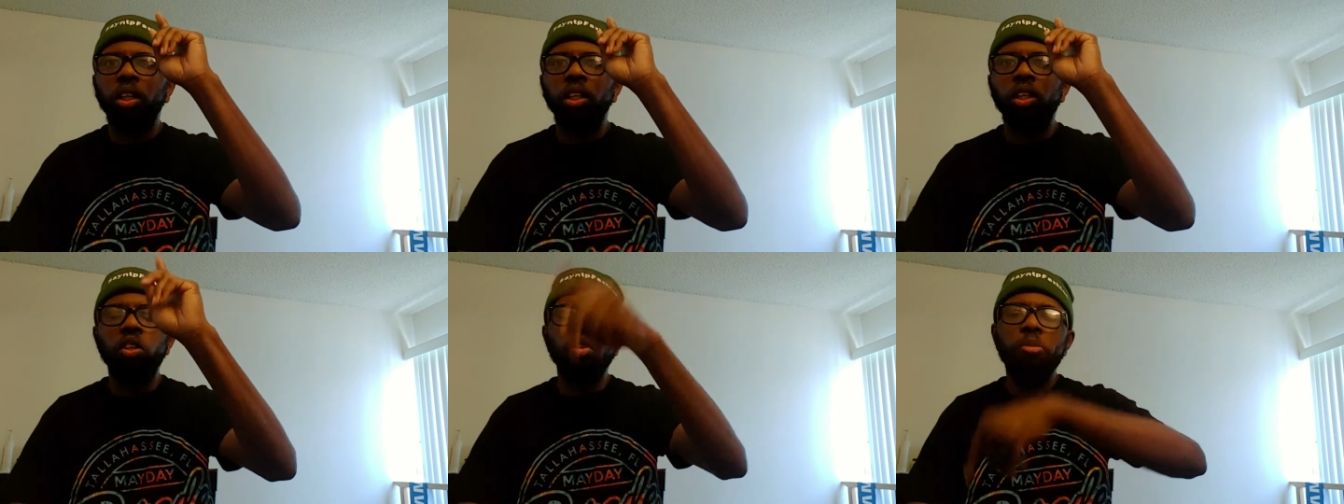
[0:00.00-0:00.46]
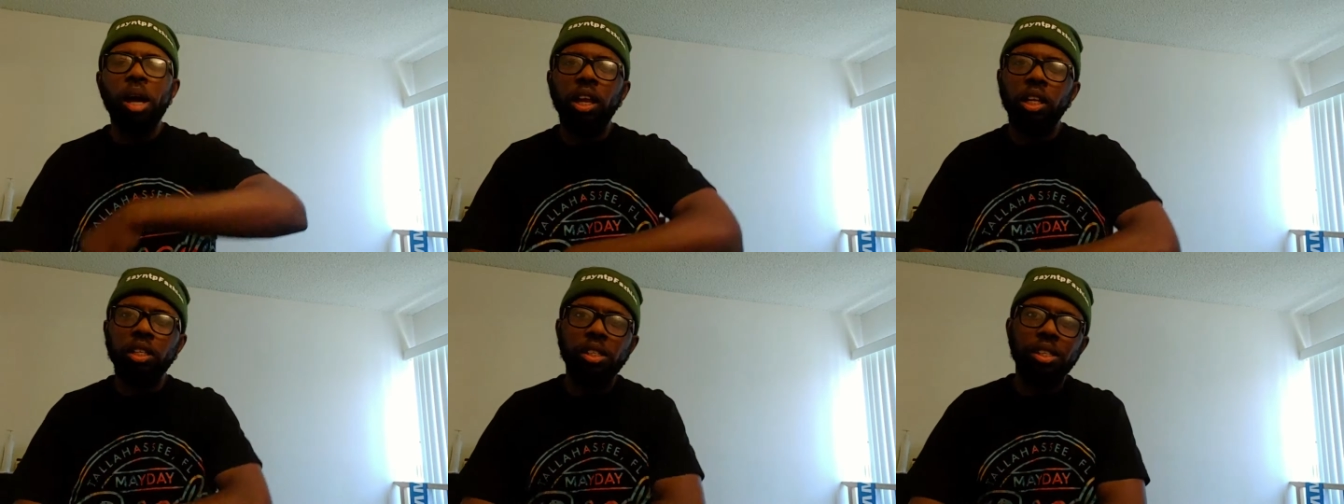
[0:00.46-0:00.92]
the New
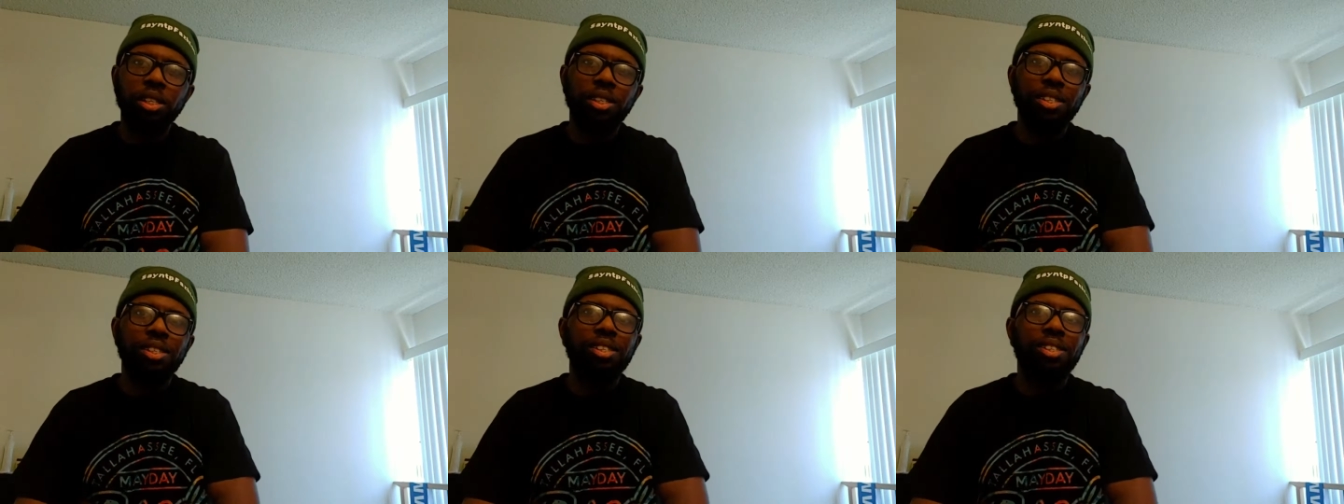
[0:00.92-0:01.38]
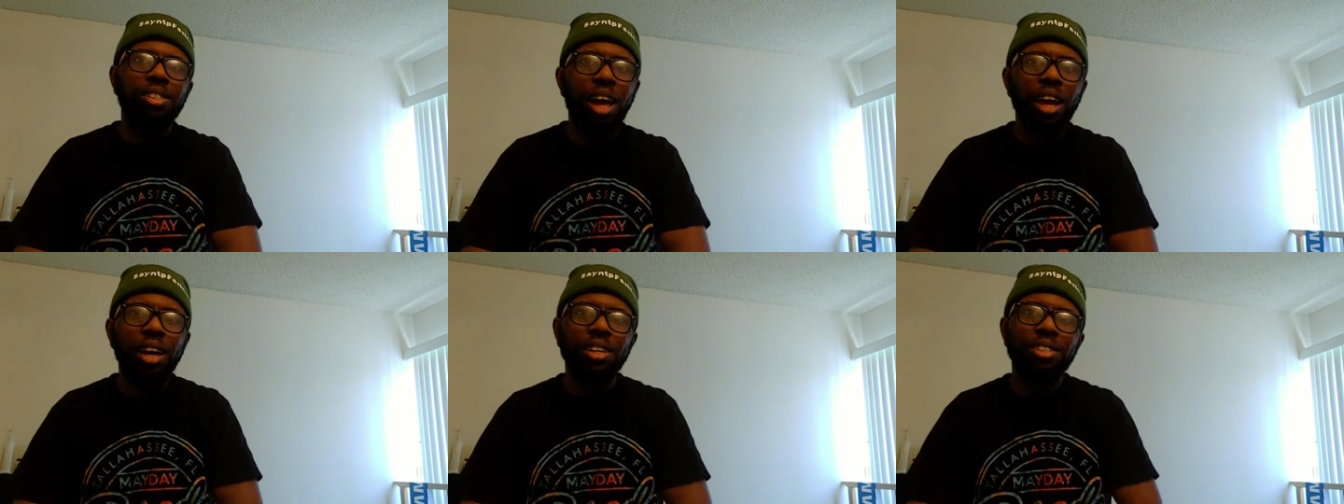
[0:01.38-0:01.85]
Balance
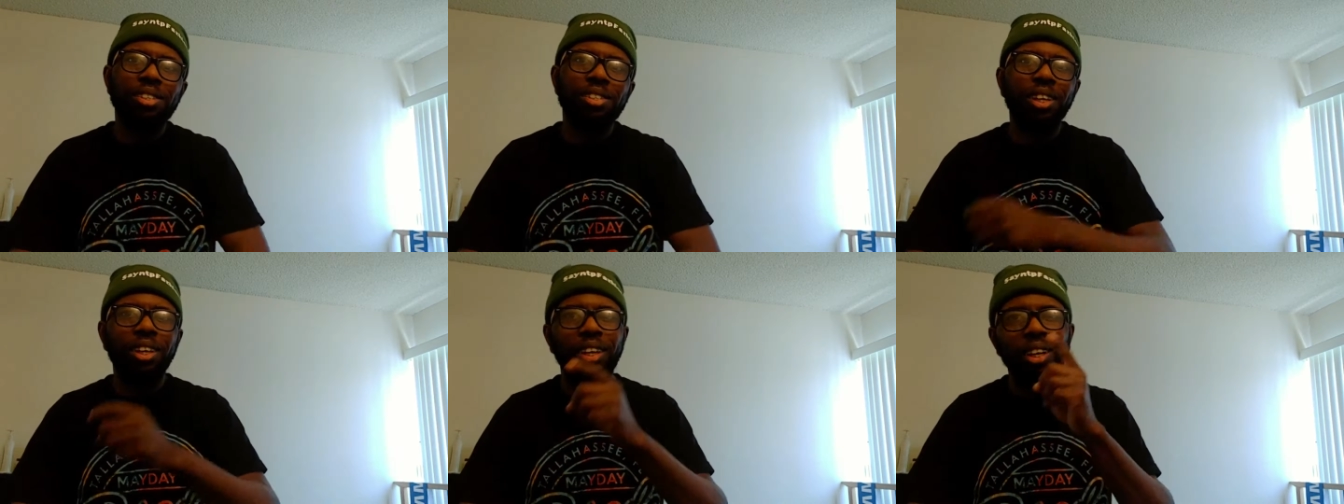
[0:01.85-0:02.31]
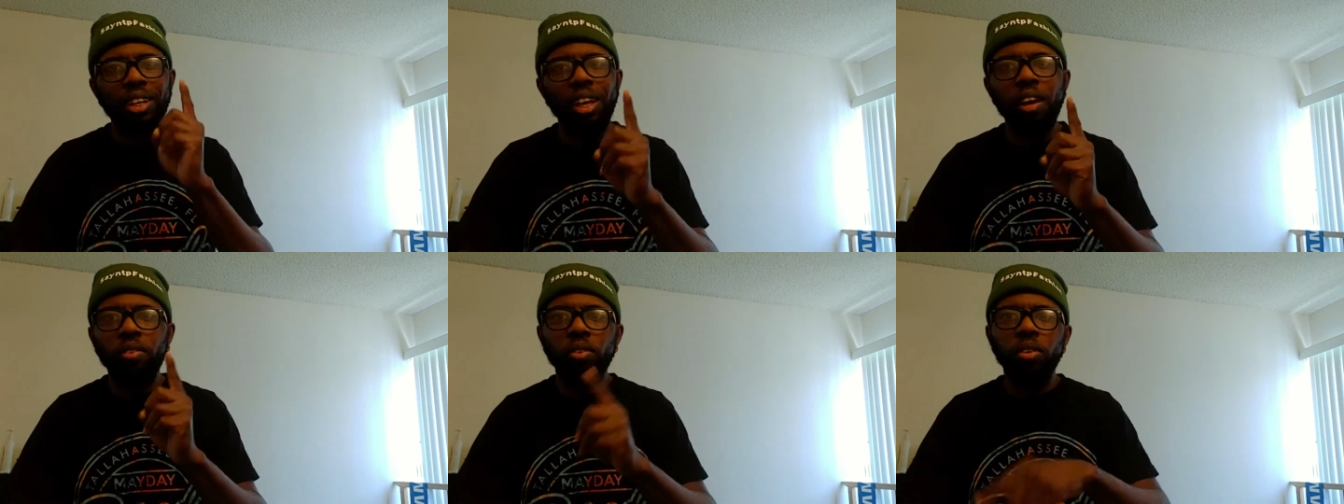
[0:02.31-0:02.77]
size
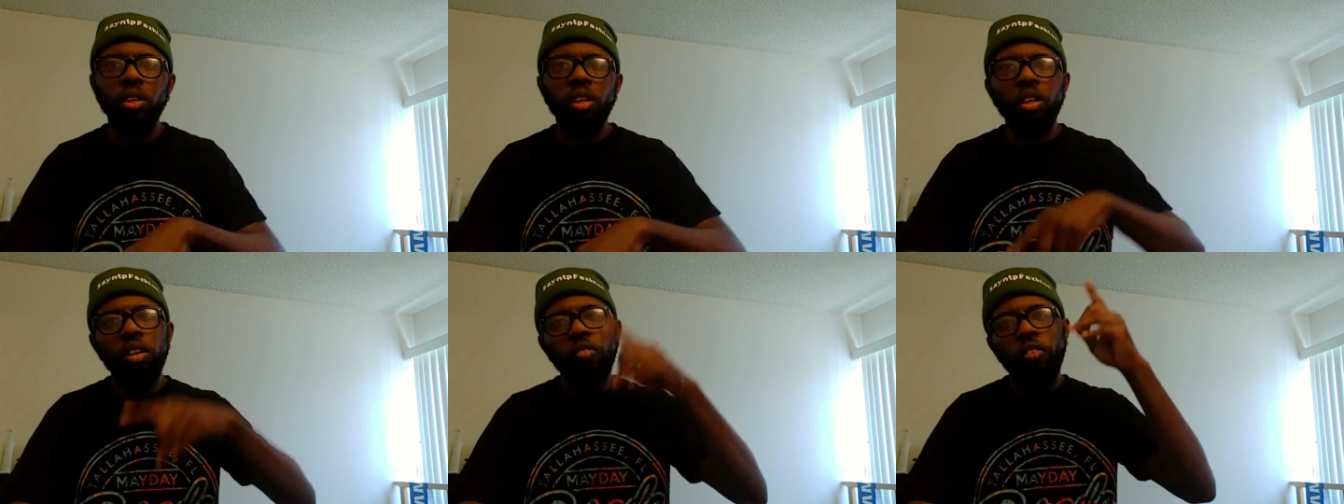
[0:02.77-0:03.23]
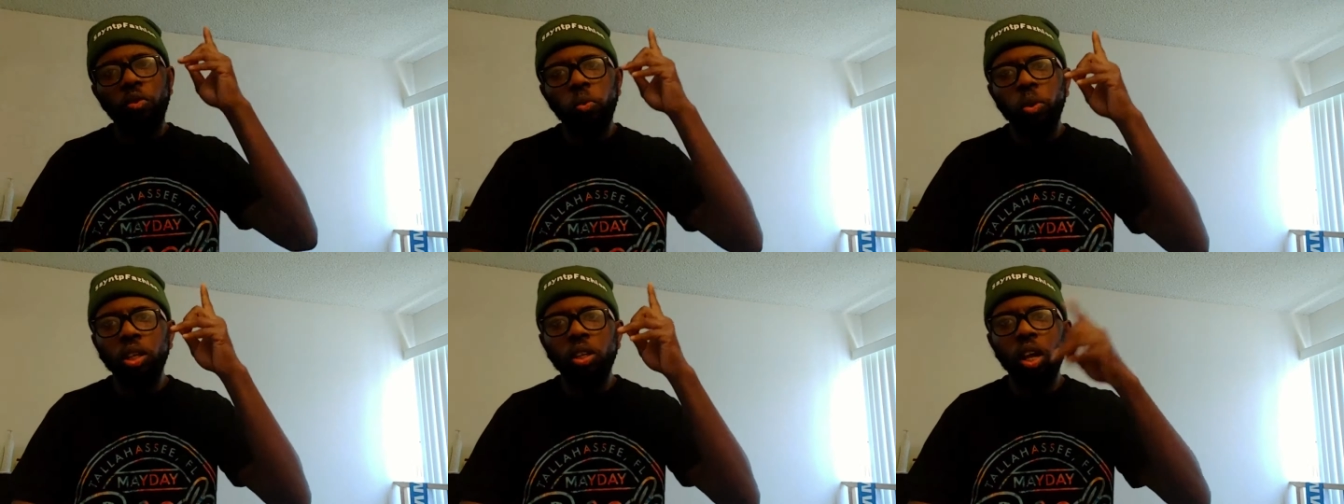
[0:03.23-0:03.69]
eleven for
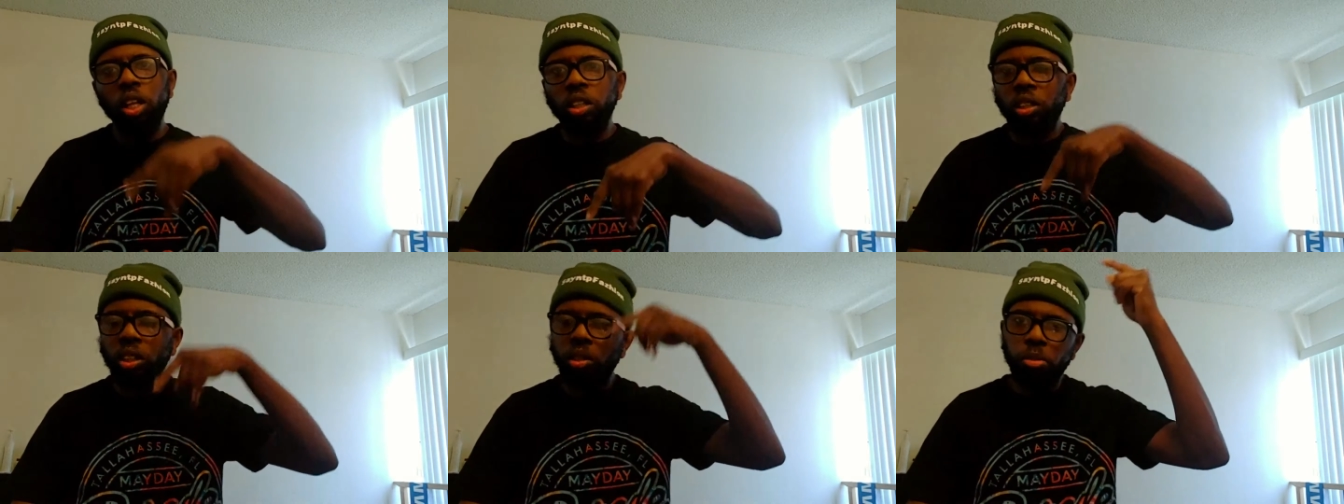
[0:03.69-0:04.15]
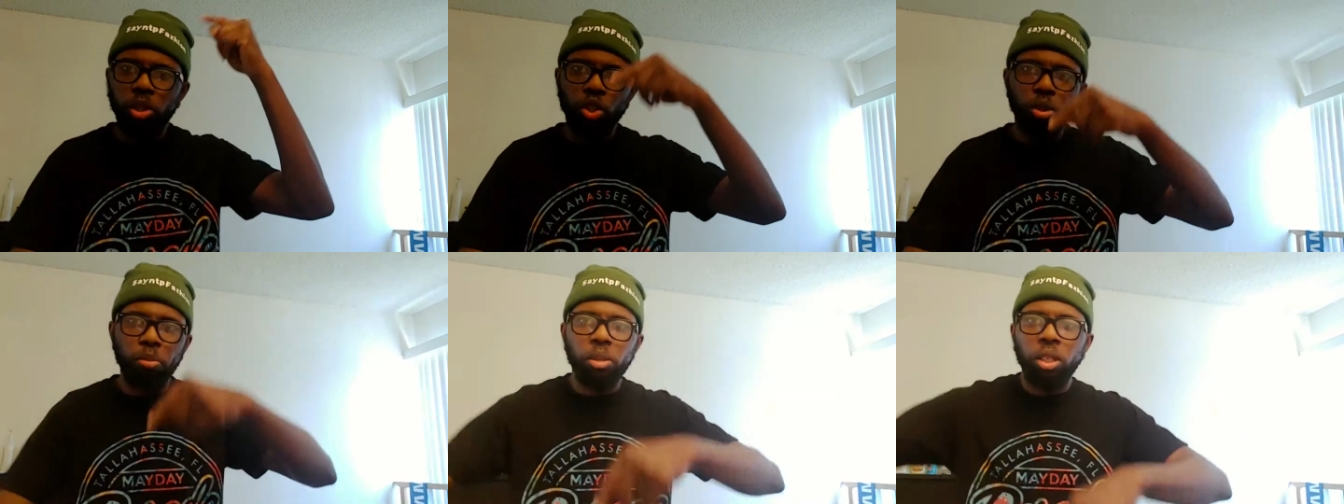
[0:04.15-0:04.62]
twenty-eight dollars plus
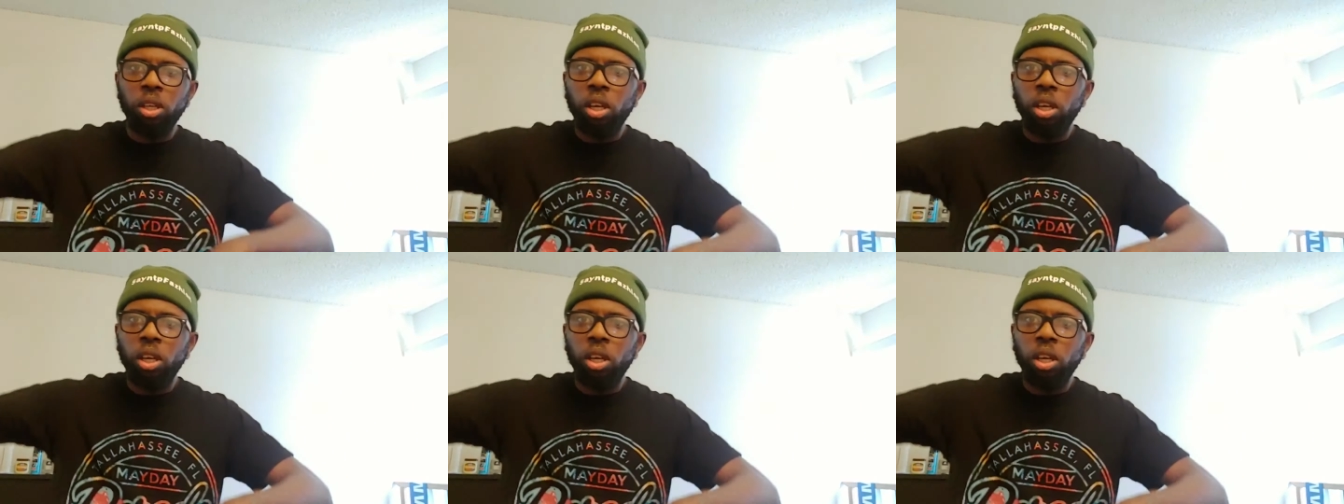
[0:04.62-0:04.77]
shipping.